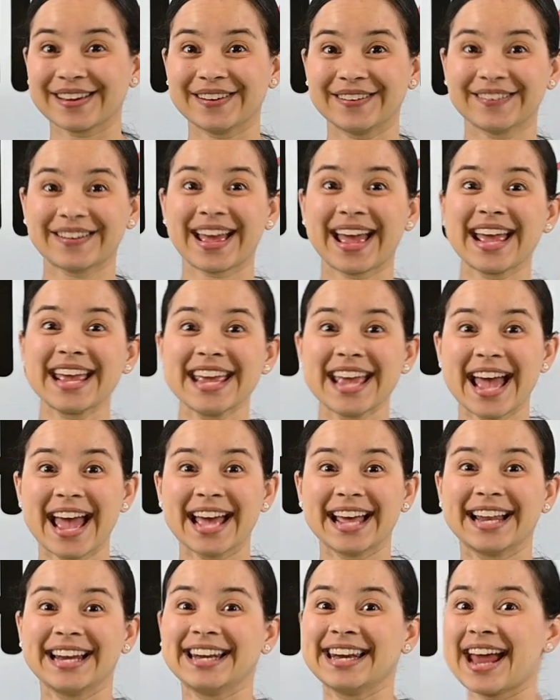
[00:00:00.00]
Okay,
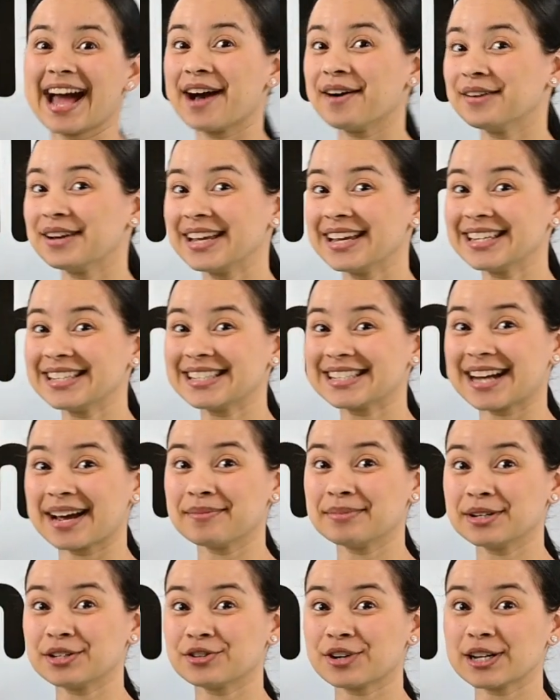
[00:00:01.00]
now it's
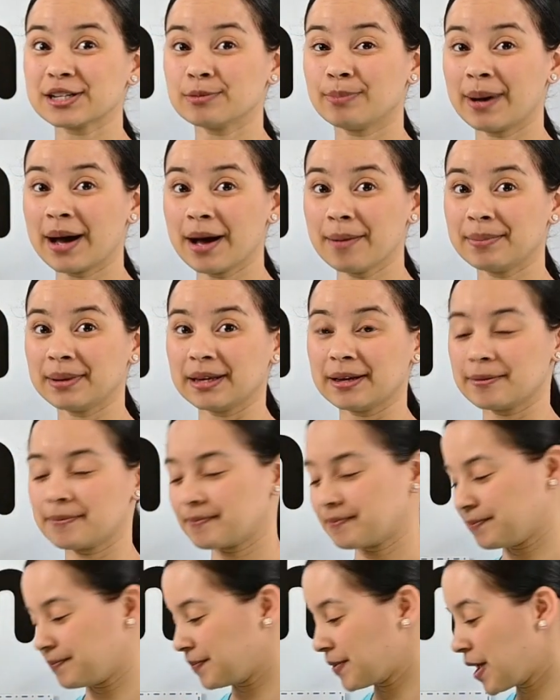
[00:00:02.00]
time to dress Bobby.
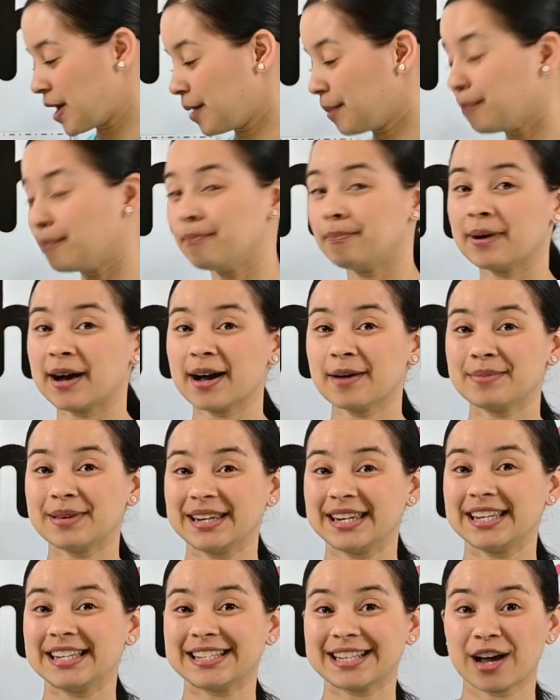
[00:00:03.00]
Bobby
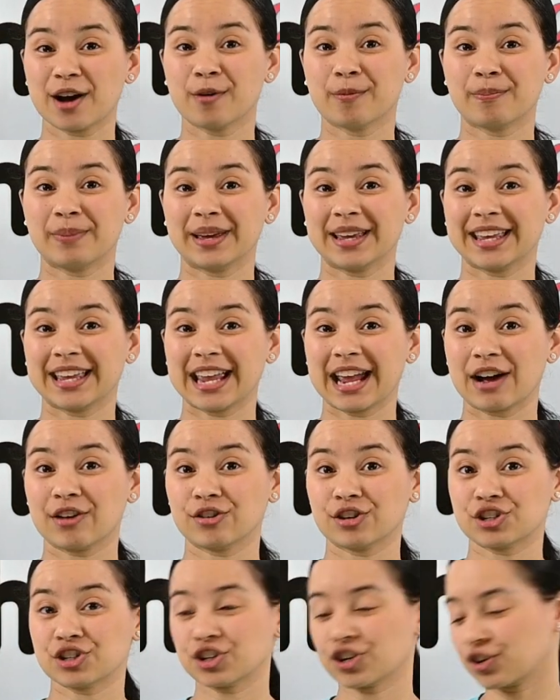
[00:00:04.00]
needs help picking out
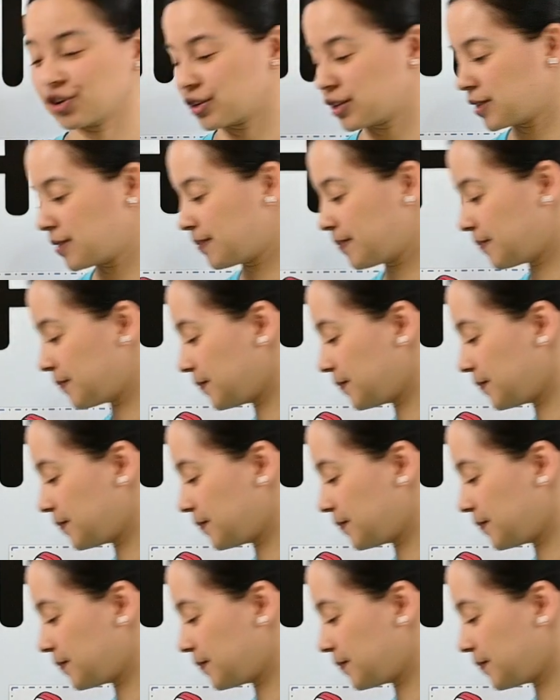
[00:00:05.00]
a shirt.